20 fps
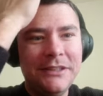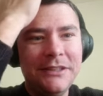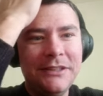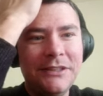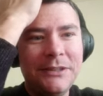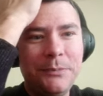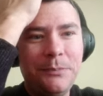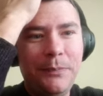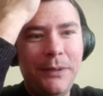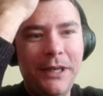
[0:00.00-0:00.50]

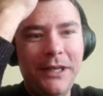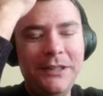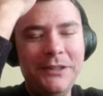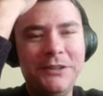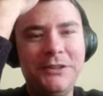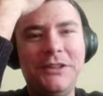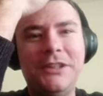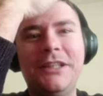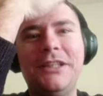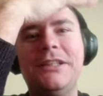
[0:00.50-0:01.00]
spell
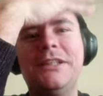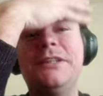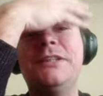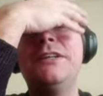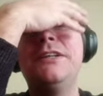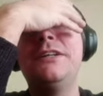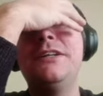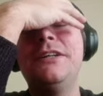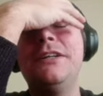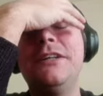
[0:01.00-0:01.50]
shell.
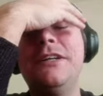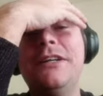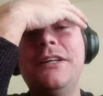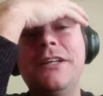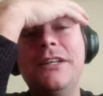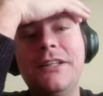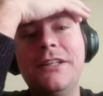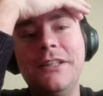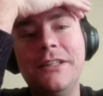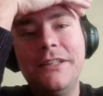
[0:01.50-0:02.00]

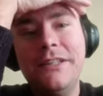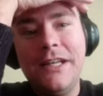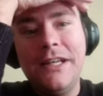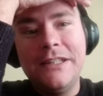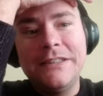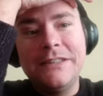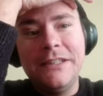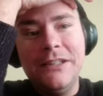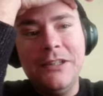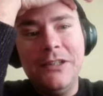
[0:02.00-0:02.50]

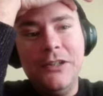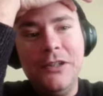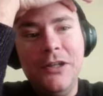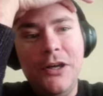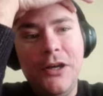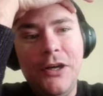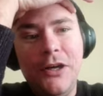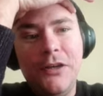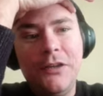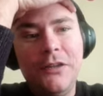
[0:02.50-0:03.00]
That's a
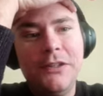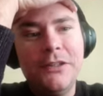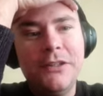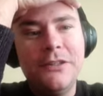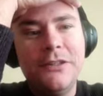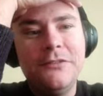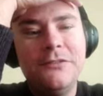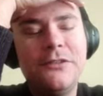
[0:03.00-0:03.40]
lot of